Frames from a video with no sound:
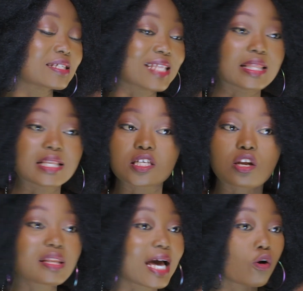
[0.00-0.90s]
this, that there's a
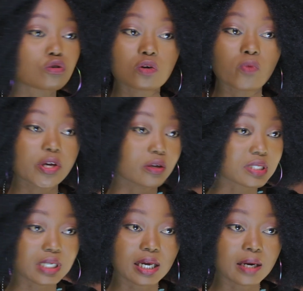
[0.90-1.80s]
lot that goes on when you're
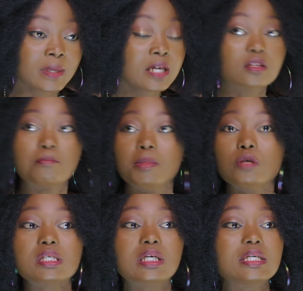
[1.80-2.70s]
singing. The
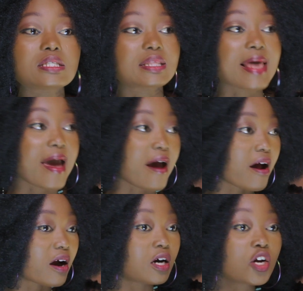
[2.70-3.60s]
music is
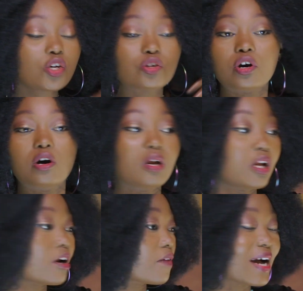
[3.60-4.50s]
there, a
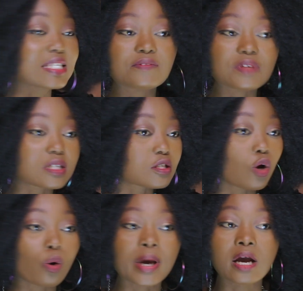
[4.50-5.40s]
lot of activities
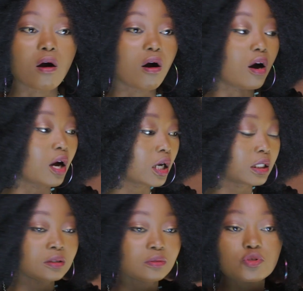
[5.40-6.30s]
going
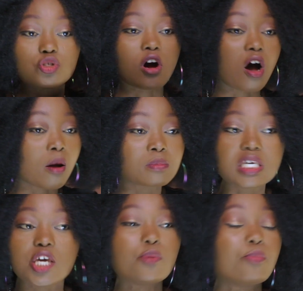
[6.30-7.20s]
on, drums,
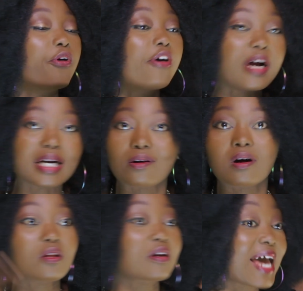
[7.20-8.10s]
keyboard,
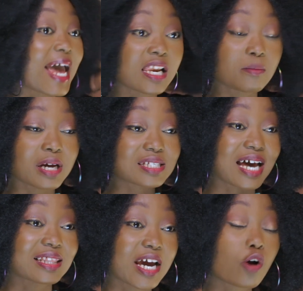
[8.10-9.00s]
all other elements
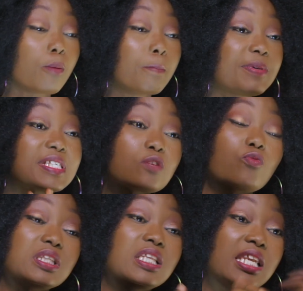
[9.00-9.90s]
are there competing
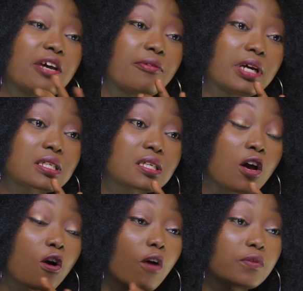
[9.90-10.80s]
with the lyrics
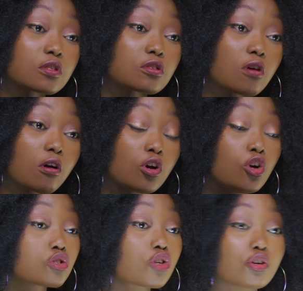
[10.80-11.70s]
of the song.
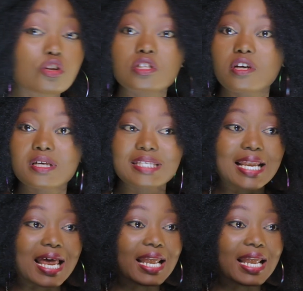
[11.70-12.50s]
So you don't just